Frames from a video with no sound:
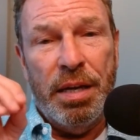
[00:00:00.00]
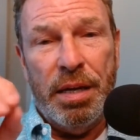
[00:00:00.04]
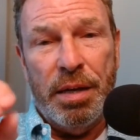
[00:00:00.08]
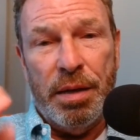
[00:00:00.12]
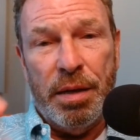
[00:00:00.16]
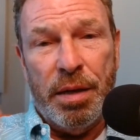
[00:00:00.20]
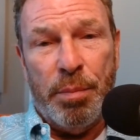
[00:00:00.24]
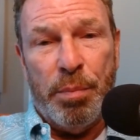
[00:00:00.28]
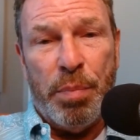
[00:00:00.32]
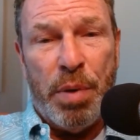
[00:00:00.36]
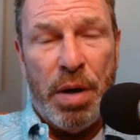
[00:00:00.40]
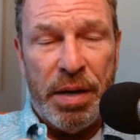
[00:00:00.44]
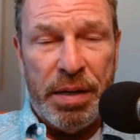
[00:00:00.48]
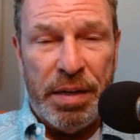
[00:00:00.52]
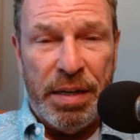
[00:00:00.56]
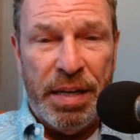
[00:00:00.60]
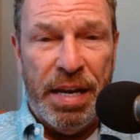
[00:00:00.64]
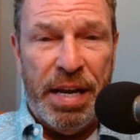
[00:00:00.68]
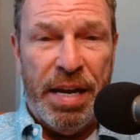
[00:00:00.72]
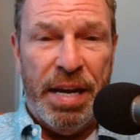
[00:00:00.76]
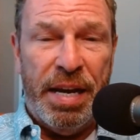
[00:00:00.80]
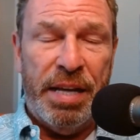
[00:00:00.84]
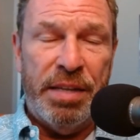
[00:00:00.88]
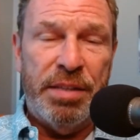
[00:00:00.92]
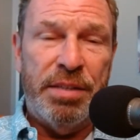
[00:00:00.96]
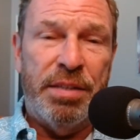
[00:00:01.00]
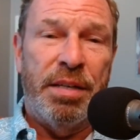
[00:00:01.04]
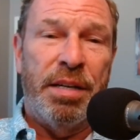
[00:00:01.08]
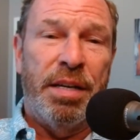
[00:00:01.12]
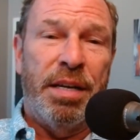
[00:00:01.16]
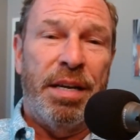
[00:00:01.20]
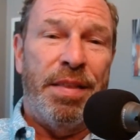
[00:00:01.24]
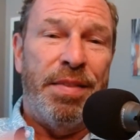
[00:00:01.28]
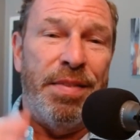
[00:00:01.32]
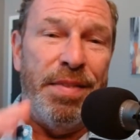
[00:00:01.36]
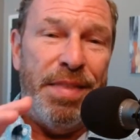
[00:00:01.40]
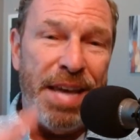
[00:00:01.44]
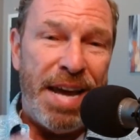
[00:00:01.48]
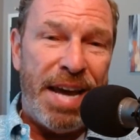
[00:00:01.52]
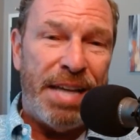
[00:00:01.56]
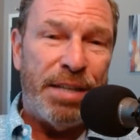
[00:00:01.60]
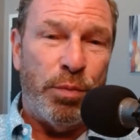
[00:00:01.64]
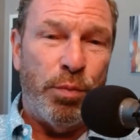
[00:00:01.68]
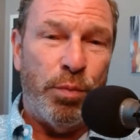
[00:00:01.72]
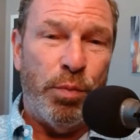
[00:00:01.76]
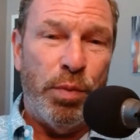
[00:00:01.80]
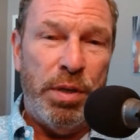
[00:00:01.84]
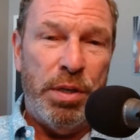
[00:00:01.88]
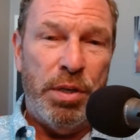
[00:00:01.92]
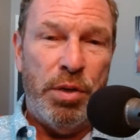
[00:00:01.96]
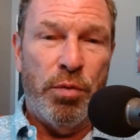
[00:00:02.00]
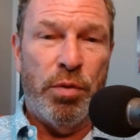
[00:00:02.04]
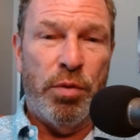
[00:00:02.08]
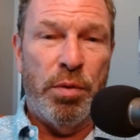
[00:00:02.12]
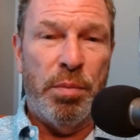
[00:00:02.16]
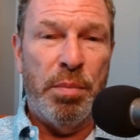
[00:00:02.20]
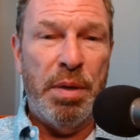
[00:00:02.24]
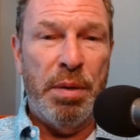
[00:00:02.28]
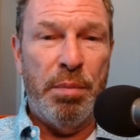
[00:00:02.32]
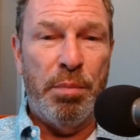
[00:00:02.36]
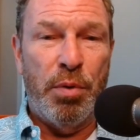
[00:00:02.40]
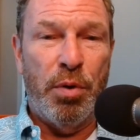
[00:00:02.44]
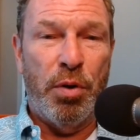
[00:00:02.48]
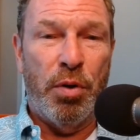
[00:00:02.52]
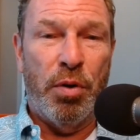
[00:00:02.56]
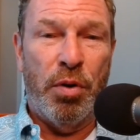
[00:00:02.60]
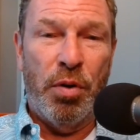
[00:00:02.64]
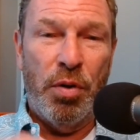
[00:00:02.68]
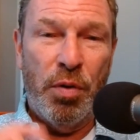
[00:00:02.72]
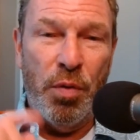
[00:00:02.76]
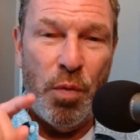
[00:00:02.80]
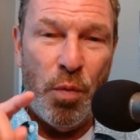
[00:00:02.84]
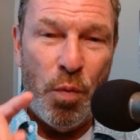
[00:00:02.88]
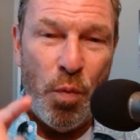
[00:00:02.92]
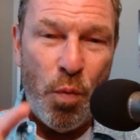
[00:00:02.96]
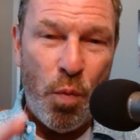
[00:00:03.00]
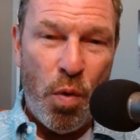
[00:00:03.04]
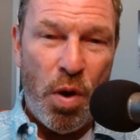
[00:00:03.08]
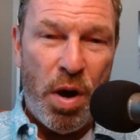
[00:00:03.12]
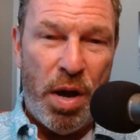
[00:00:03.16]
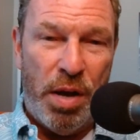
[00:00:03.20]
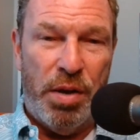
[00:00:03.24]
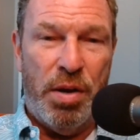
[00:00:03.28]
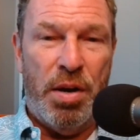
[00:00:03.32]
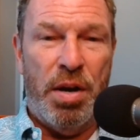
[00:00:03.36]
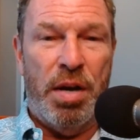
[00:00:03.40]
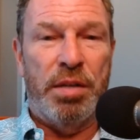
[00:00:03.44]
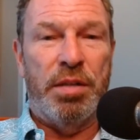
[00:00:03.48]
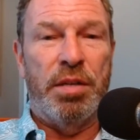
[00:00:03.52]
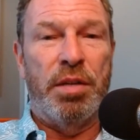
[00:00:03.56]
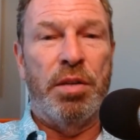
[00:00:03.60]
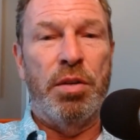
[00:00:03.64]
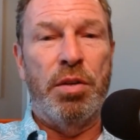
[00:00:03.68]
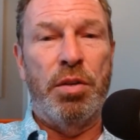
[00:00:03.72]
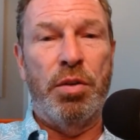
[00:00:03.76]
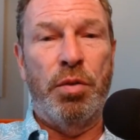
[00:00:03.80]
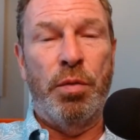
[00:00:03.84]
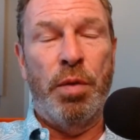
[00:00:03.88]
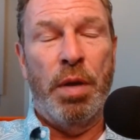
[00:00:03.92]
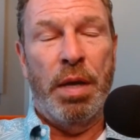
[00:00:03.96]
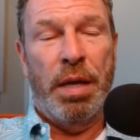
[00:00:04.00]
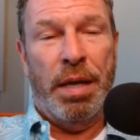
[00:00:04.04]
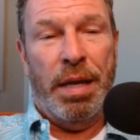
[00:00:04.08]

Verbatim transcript: uh, podcast. That's when you remember what not to do.